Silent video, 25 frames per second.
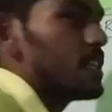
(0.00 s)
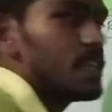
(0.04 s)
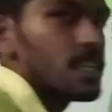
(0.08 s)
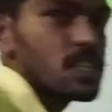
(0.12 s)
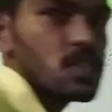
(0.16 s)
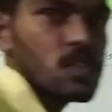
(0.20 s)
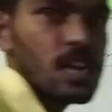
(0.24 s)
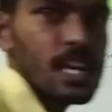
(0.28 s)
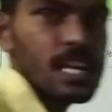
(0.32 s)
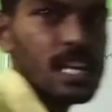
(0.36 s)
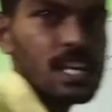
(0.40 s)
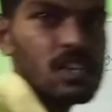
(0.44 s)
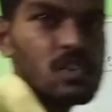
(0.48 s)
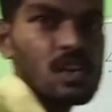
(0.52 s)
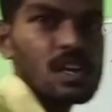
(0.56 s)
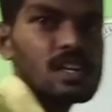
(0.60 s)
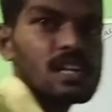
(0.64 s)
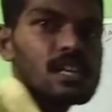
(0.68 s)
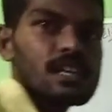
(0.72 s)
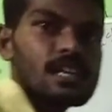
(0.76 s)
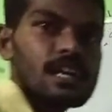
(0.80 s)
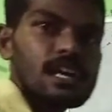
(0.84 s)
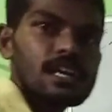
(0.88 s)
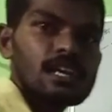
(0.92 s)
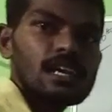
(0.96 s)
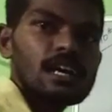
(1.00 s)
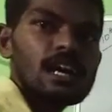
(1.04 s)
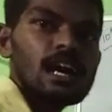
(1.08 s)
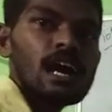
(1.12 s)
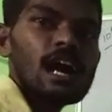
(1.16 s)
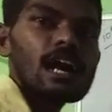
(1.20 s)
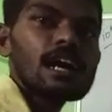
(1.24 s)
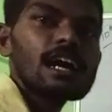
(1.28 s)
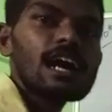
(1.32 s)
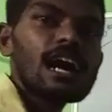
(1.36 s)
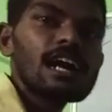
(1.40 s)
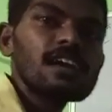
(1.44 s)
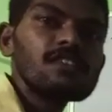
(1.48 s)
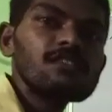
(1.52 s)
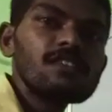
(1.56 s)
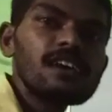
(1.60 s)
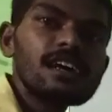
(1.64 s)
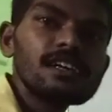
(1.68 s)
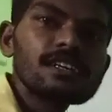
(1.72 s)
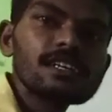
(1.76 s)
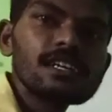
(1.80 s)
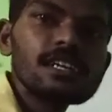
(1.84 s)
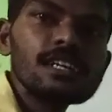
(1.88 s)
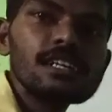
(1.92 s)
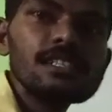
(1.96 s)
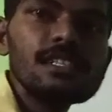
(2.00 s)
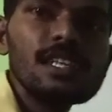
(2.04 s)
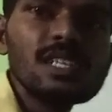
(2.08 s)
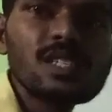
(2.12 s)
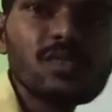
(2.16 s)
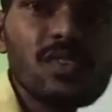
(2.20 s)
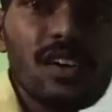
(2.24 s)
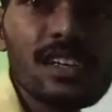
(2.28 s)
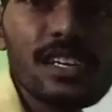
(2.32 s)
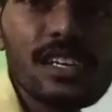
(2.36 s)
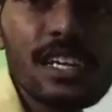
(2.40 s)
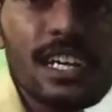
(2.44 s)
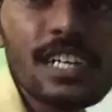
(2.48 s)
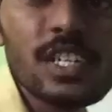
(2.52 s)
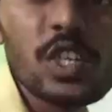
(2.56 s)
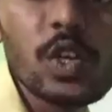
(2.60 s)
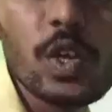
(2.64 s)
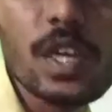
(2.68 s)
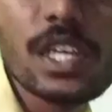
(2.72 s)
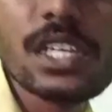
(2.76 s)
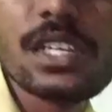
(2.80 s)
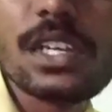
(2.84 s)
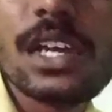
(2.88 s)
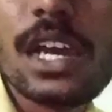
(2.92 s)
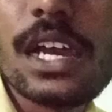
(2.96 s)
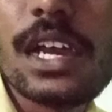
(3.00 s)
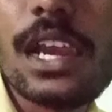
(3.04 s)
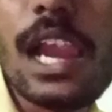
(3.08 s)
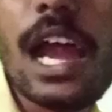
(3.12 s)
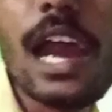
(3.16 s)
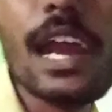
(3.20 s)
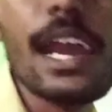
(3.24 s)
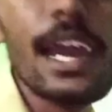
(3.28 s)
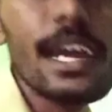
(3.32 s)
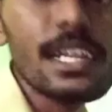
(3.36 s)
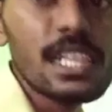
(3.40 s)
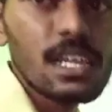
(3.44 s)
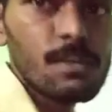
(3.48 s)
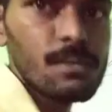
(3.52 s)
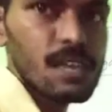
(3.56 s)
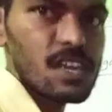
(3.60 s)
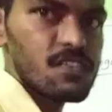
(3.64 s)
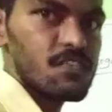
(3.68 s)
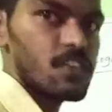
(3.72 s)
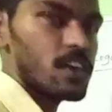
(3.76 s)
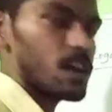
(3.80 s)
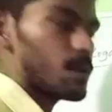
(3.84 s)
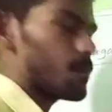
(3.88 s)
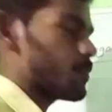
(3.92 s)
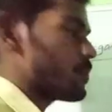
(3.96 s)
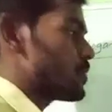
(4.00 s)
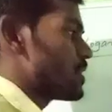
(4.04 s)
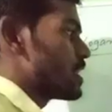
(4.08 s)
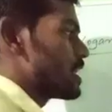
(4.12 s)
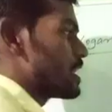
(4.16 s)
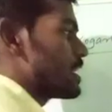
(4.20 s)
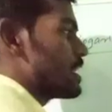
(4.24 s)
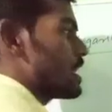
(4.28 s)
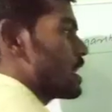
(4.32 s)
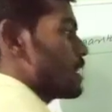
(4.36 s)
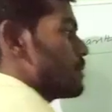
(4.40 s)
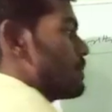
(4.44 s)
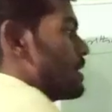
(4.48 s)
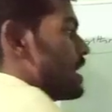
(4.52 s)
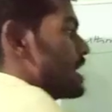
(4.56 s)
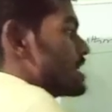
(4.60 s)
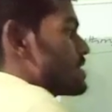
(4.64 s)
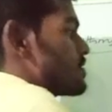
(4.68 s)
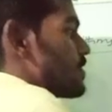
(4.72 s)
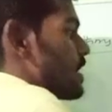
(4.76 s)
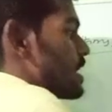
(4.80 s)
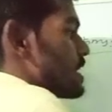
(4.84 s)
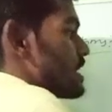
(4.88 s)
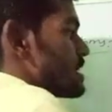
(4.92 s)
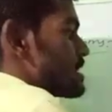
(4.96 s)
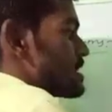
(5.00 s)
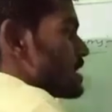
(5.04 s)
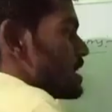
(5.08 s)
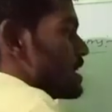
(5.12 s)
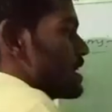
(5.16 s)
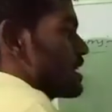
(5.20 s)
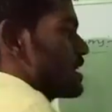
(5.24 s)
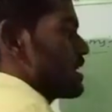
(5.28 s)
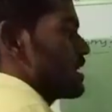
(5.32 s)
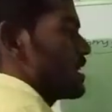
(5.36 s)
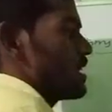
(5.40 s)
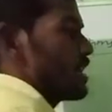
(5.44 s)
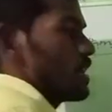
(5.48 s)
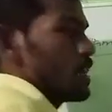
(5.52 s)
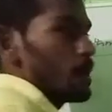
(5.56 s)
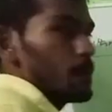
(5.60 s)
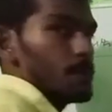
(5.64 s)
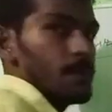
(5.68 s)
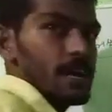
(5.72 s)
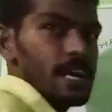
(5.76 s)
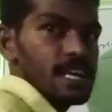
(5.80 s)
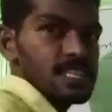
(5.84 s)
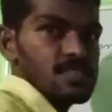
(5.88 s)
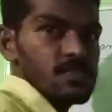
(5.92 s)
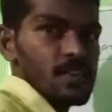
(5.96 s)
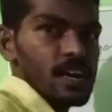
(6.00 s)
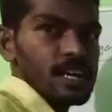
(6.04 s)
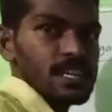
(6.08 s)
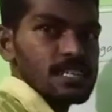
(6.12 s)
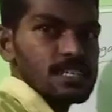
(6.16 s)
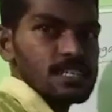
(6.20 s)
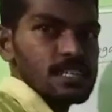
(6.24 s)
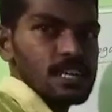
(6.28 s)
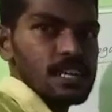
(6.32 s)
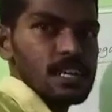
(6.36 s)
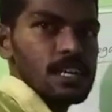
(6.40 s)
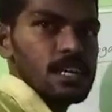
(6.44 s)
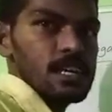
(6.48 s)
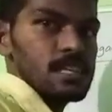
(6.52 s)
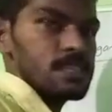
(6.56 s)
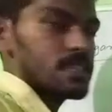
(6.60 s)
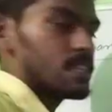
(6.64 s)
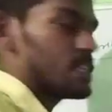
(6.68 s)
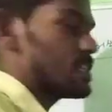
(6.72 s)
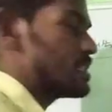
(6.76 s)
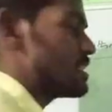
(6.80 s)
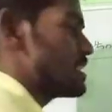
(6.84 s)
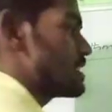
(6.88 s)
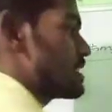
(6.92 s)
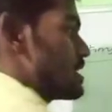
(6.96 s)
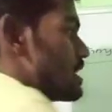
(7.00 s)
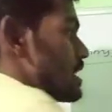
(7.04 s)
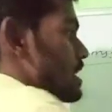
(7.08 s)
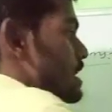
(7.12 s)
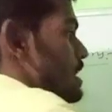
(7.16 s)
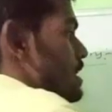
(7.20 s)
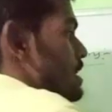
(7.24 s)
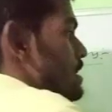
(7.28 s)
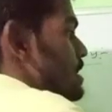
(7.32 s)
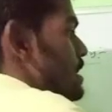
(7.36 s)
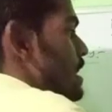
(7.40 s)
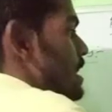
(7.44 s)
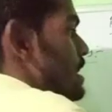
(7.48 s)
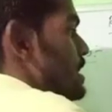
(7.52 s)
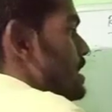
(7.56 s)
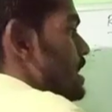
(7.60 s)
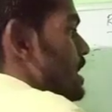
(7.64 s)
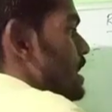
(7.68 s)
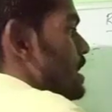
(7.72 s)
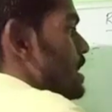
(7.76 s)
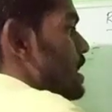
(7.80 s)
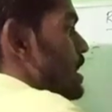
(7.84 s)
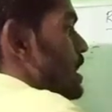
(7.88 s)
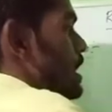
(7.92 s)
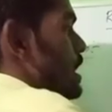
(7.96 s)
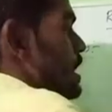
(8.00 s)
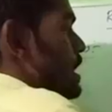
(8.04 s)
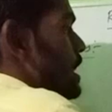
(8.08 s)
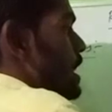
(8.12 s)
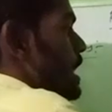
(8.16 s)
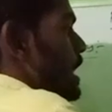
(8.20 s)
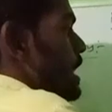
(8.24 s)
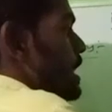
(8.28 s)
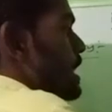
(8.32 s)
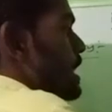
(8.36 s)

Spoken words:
3 square equal to 9. Convert this one into logarithmic form. Here base what is there? 3 is there. Then take. Here